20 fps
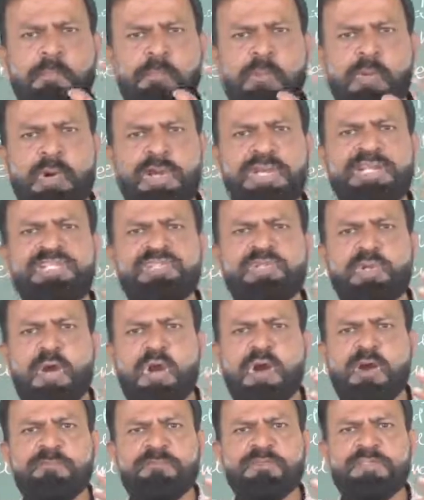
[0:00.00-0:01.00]
point
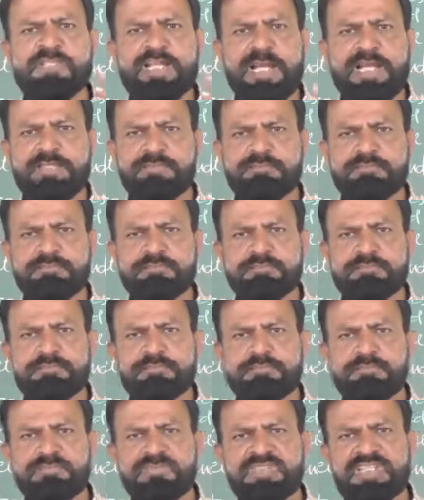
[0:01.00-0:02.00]
of
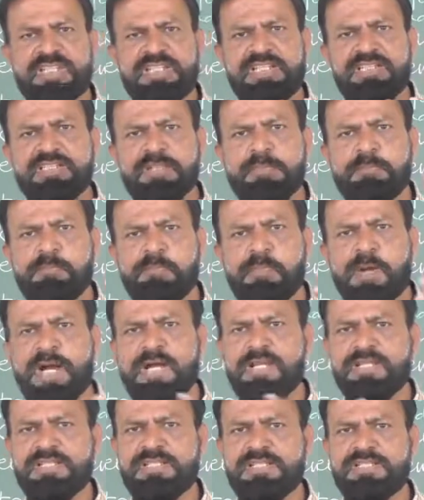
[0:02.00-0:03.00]
time in the
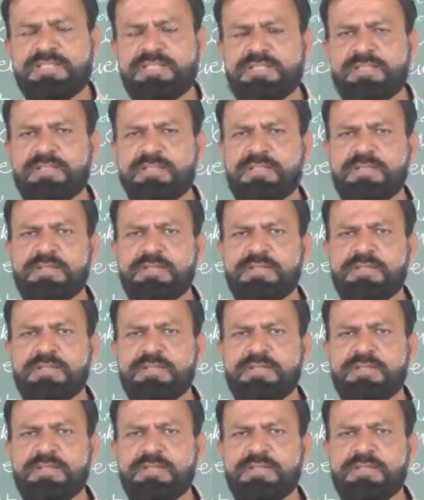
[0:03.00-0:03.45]
past,